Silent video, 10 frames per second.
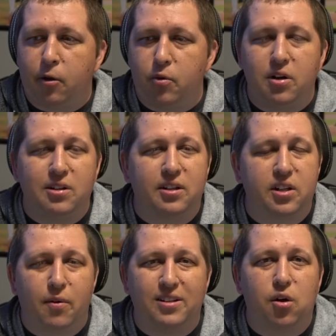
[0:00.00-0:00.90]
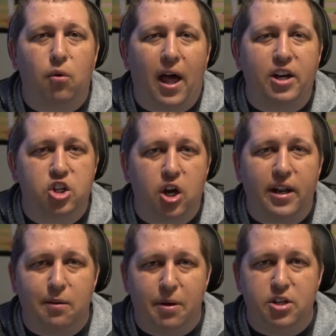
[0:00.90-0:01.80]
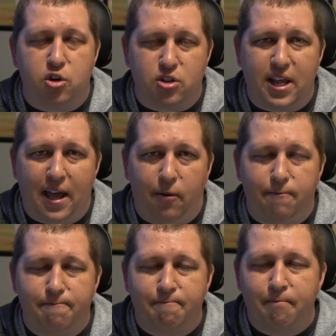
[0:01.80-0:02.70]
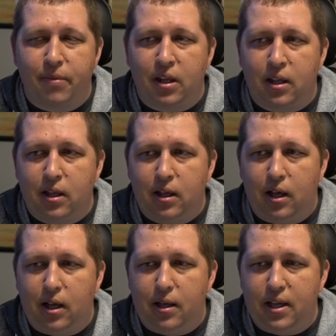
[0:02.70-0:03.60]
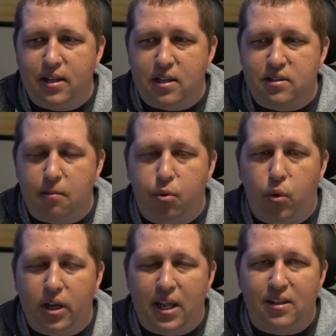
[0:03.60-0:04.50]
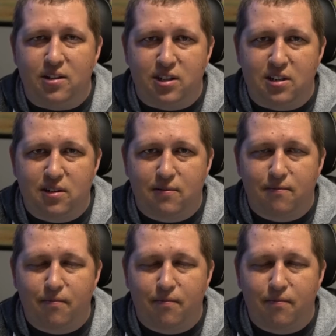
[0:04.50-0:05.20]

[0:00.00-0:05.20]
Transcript: realistically the Reds don't like shutting pitchers down at some point in the season,